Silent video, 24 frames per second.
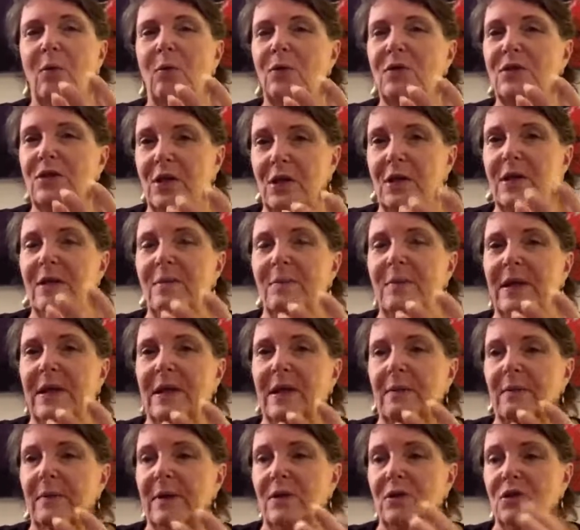was suddenly
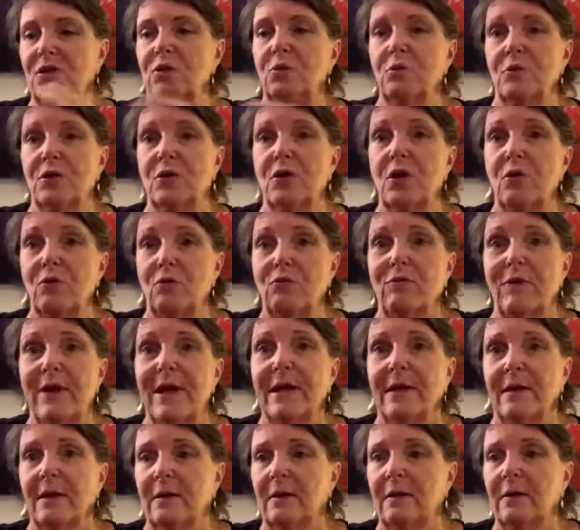because she was so
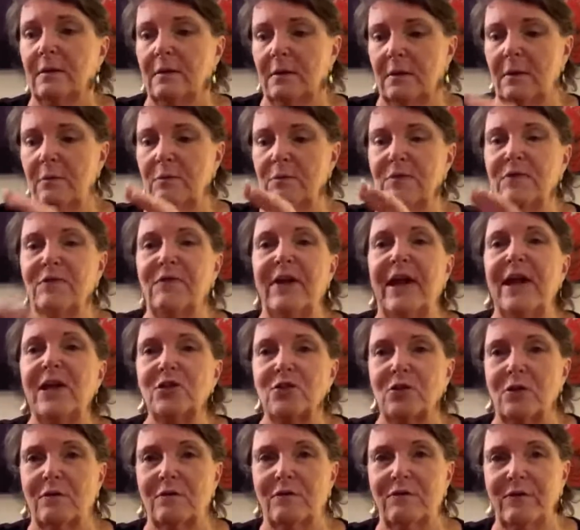real, it was
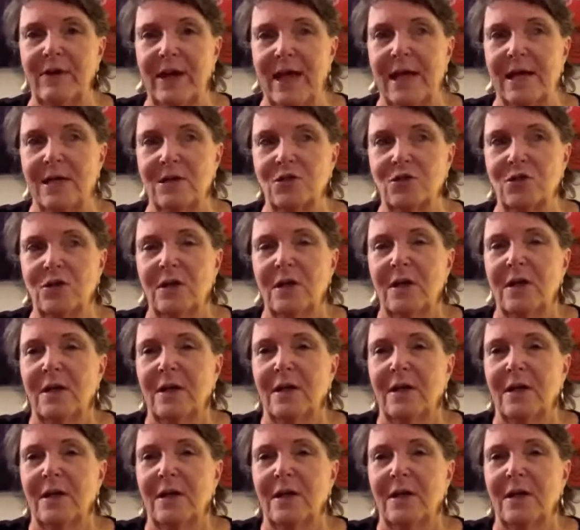flesh on flesh,